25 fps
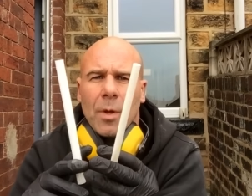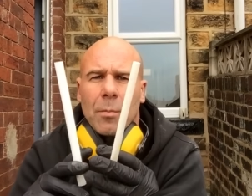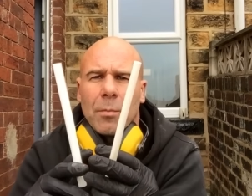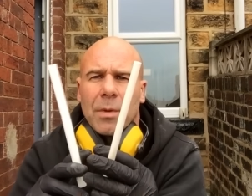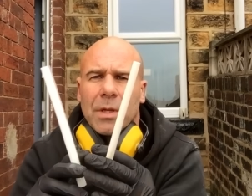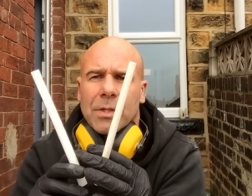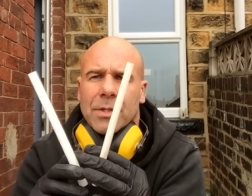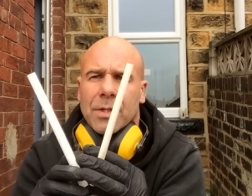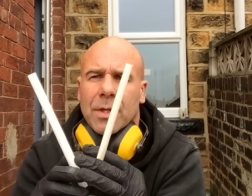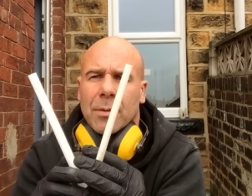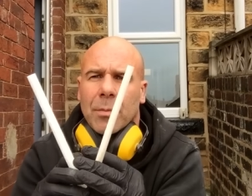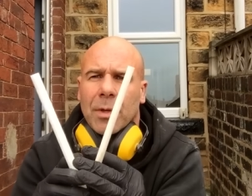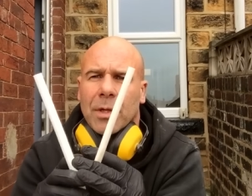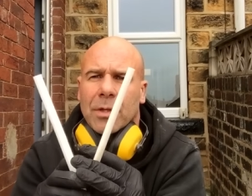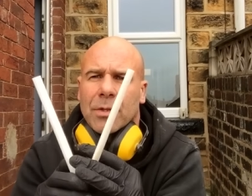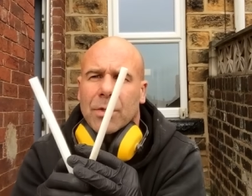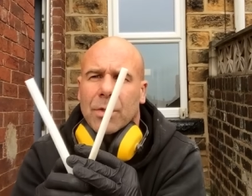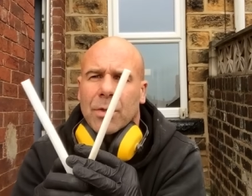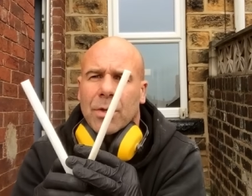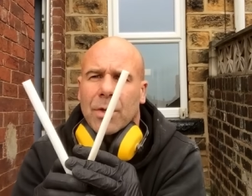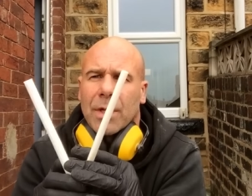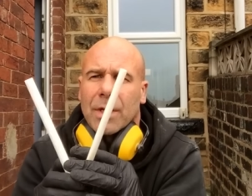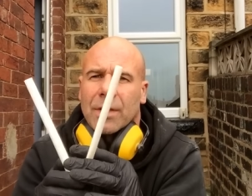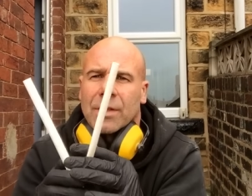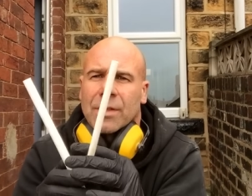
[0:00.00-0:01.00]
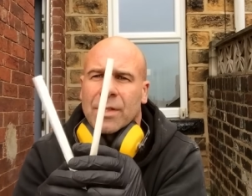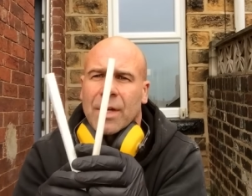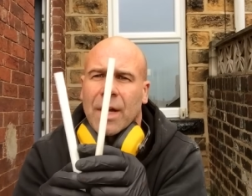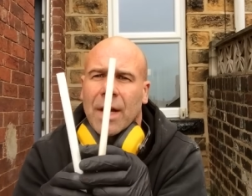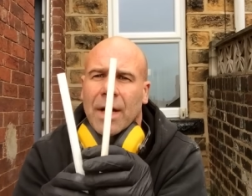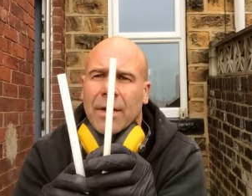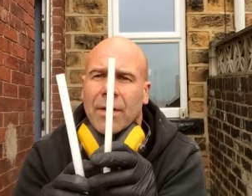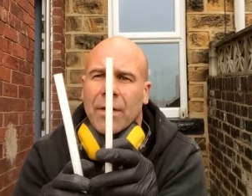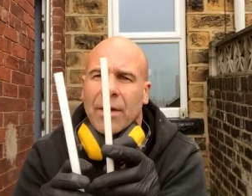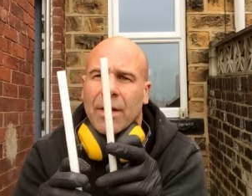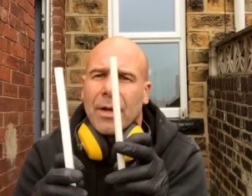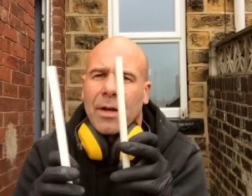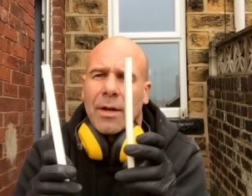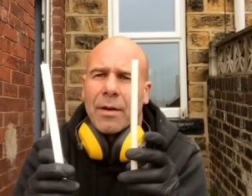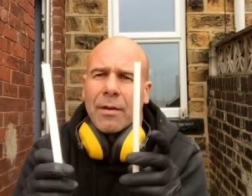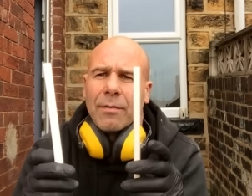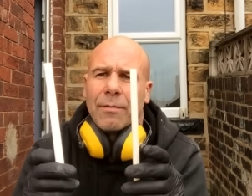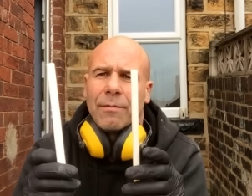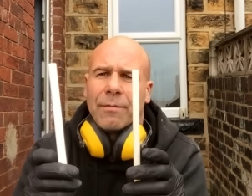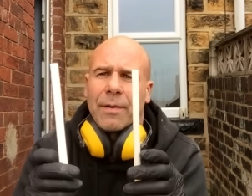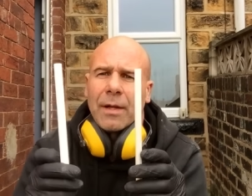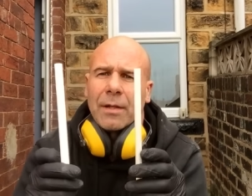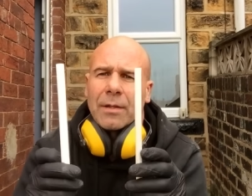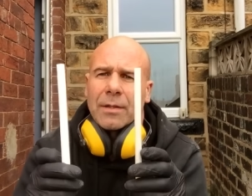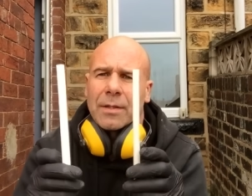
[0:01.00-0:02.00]
a bit similar to inside of a
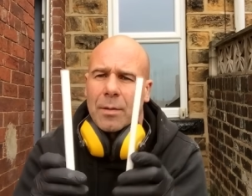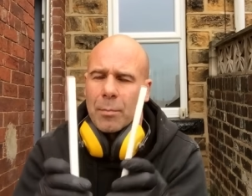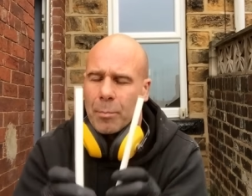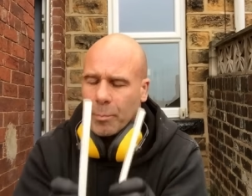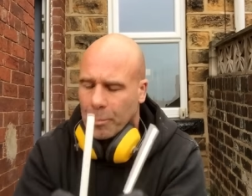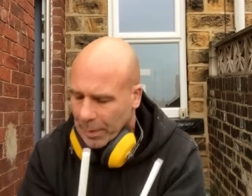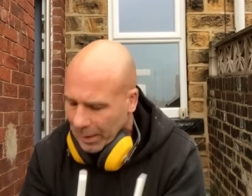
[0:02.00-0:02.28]
felted